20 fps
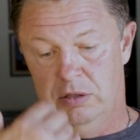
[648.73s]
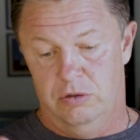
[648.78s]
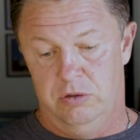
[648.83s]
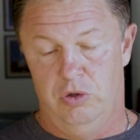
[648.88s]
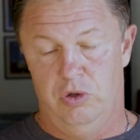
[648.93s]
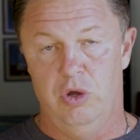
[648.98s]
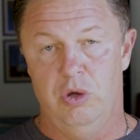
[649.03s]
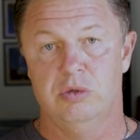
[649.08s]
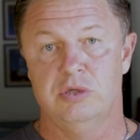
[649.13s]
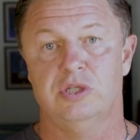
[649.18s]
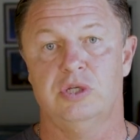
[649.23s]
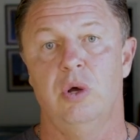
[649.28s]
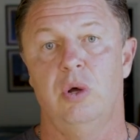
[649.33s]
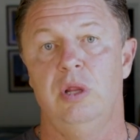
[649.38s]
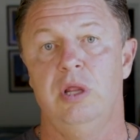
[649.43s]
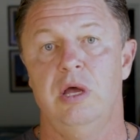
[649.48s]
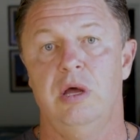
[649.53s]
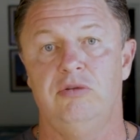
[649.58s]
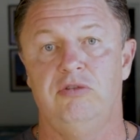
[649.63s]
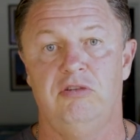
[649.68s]
No
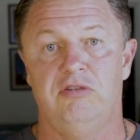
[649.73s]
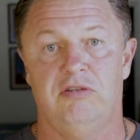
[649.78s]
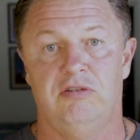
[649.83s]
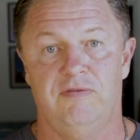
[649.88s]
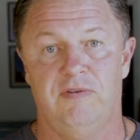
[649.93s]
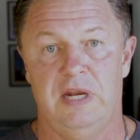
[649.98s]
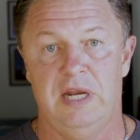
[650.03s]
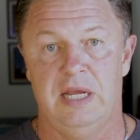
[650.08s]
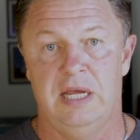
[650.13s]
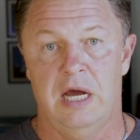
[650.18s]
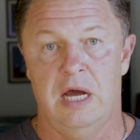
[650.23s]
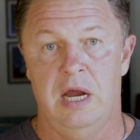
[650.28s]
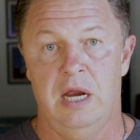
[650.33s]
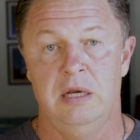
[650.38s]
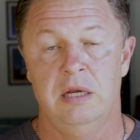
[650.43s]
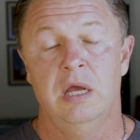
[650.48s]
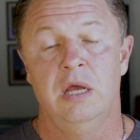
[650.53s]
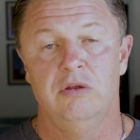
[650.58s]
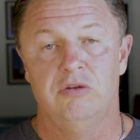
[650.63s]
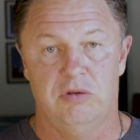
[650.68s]
scoliosis of any kind.
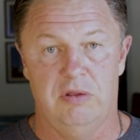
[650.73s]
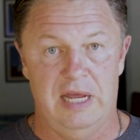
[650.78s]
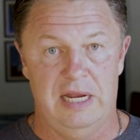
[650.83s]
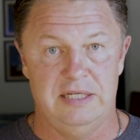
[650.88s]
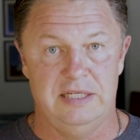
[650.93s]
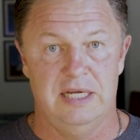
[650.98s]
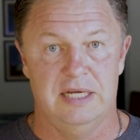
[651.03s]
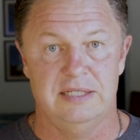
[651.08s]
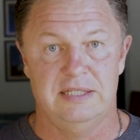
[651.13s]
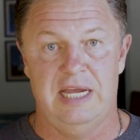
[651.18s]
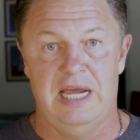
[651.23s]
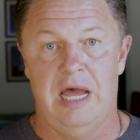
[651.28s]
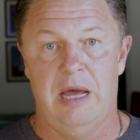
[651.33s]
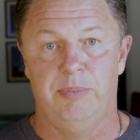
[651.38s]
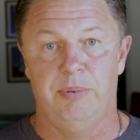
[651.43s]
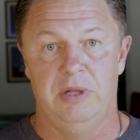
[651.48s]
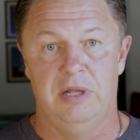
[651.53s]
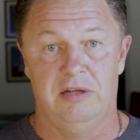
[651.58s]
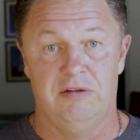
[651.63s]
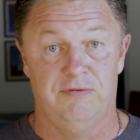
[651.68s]
So that does
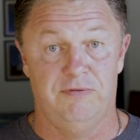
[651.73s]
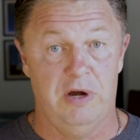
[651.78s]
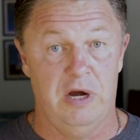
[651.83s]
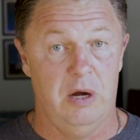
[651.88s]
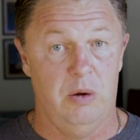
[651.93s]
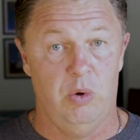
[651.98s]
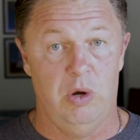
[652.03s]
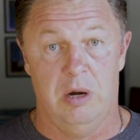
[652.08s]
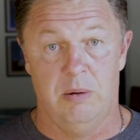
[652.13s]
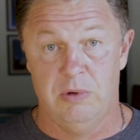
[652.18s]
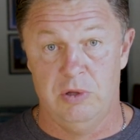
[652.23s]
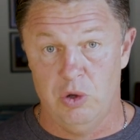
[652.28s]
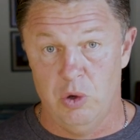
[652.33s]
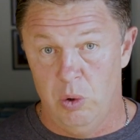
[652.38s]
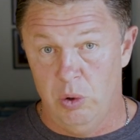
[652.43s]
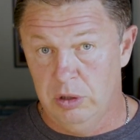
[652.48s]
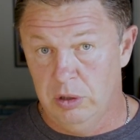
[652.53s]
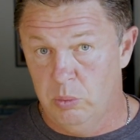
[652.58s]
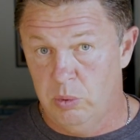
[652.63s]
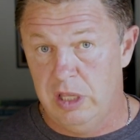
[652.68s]
happen. That's very rare. But the
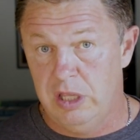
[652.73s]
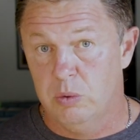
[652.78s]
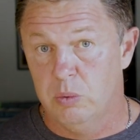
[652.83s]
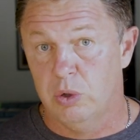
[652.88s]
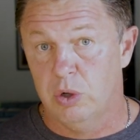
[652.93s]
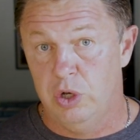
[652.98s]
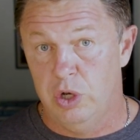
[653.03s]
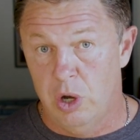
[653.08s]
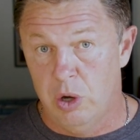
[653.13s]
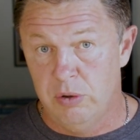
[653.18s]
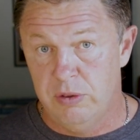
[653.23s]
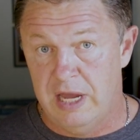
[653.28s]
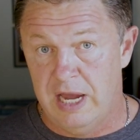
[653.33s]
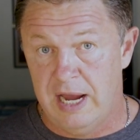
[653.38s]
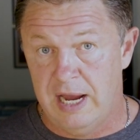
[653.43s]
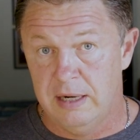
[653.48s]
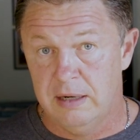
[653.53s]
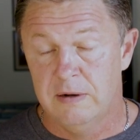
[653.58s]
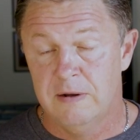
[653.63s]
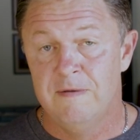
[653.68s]
only way you would know
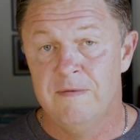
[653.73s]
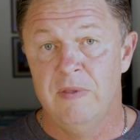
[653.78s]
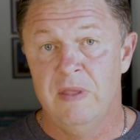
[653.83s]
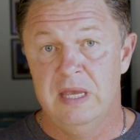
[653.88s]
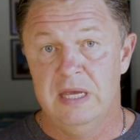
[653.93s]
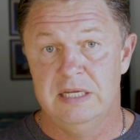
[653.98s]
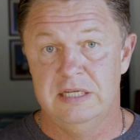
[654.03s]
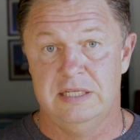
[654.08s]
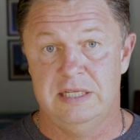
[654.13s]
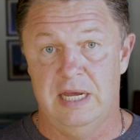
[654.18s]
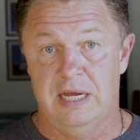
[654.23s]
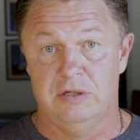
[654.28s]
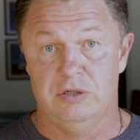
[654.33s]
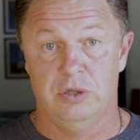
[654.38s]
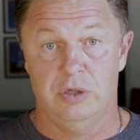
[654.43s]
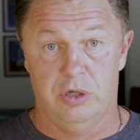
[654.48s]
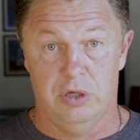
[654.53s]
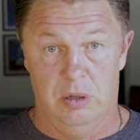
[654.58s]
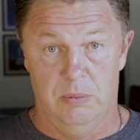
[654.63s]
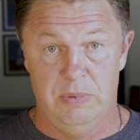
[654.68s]
that is to
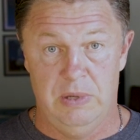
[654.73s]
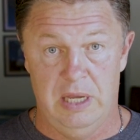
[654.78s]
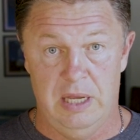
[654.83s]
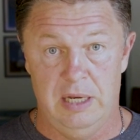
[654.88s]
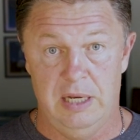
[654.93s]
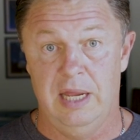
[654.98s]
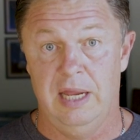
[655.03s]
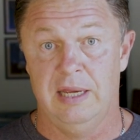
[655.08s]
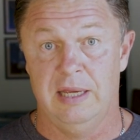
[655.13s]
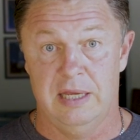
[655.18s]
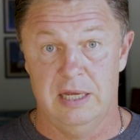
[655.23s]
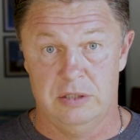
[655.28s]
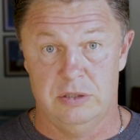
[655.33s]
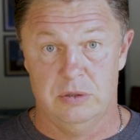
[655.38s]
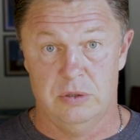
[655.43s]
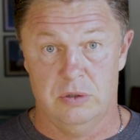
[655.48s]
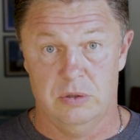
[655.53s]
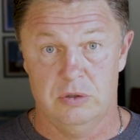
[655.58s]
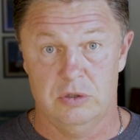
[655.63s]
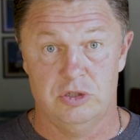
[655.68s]
actually come in and get
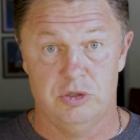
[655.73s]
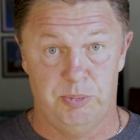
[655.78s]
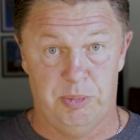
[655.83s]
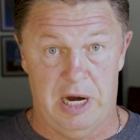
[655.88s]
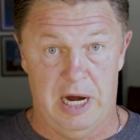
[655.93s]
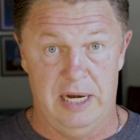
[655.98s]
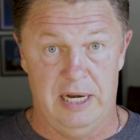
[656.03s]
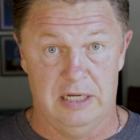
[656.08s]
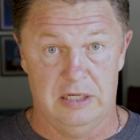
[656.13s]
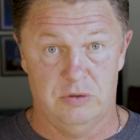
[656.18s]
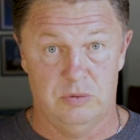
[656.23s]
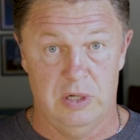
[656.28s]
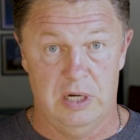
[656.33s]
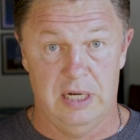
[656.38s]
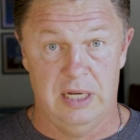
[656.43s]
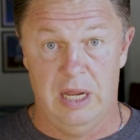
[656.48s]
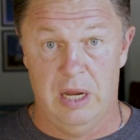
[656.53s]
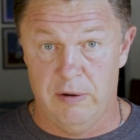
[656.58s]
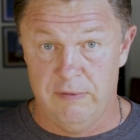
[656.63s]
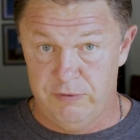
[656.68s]
your spine x-rayed.
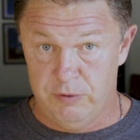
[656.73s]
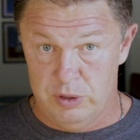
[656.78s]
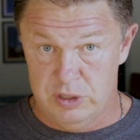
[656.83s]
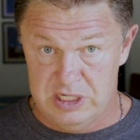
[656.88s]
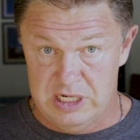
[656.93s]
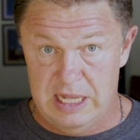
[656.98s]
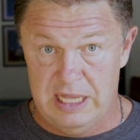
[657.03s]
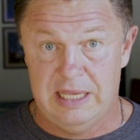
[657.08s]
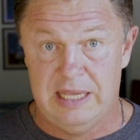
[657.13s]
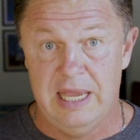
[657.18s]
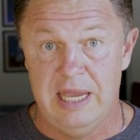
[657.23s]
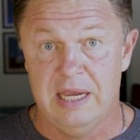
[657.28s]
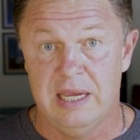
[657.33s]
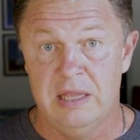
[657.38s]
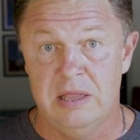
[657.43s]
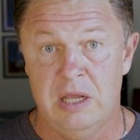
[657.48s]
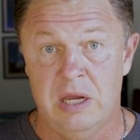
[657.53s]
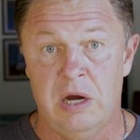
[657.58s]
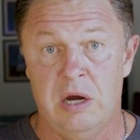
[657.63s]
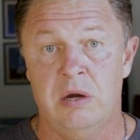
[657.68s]
Now, if there is any kink
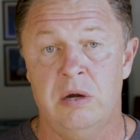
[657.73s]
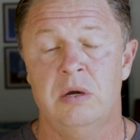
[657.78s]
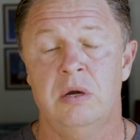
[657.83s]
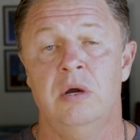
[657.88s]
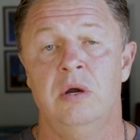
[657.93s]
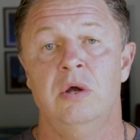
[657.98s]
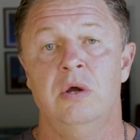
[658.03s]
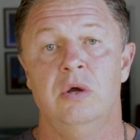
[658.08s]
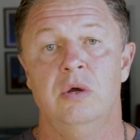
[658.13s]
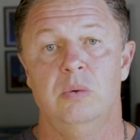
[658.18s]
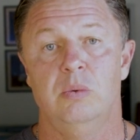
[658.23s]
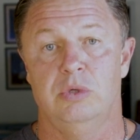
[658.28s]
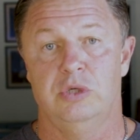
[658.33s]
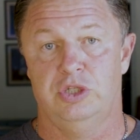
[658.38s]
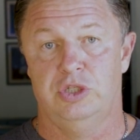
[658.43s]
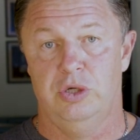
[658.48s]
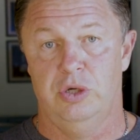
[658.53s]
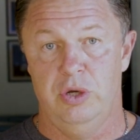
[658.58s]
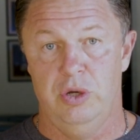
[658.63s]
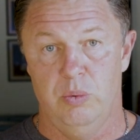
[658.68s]
in there, we'll
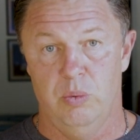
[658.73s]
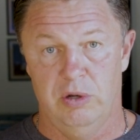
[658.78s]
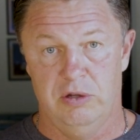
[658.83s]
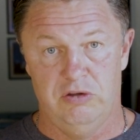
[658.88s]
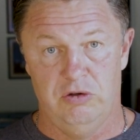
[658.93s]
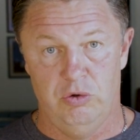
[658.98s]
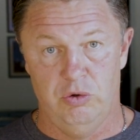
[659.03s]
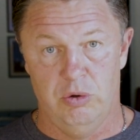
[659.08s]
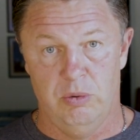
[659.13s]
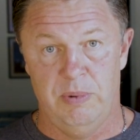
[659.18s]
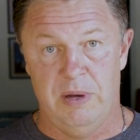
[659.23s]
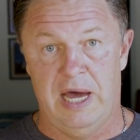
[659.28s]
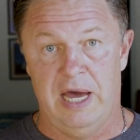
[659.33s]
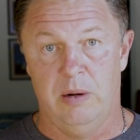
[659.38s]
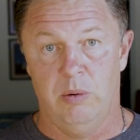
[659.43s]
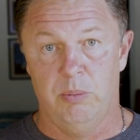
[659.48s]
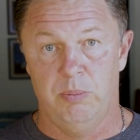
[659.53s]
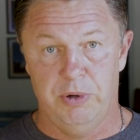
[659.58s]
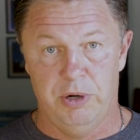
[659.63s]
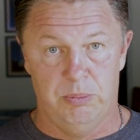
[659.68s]
show you what to do about it.
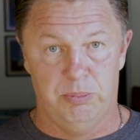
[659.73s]
We'll put a